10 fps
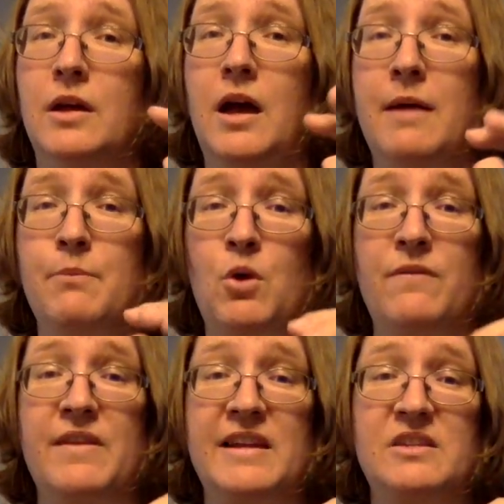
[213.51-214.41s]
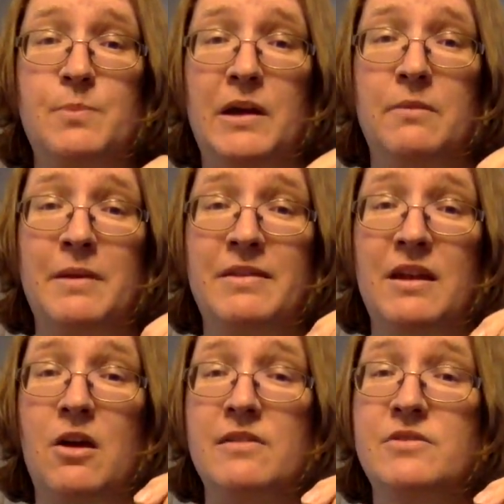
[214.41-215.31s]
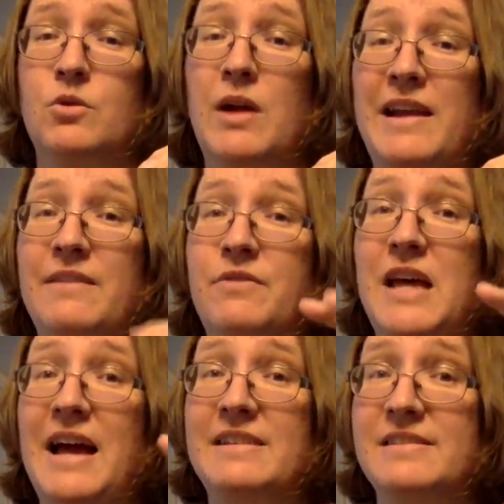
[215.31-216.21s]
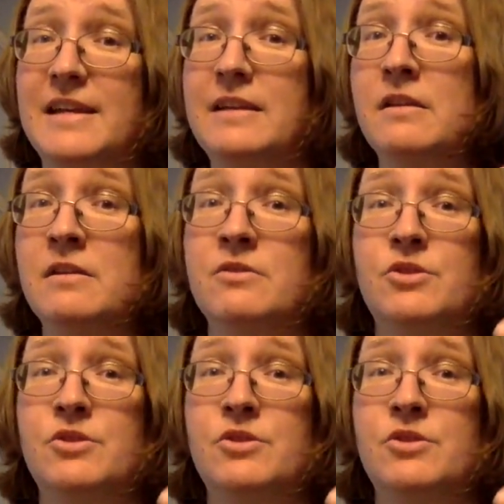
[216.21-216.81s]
more of an experiment that also kind of ties in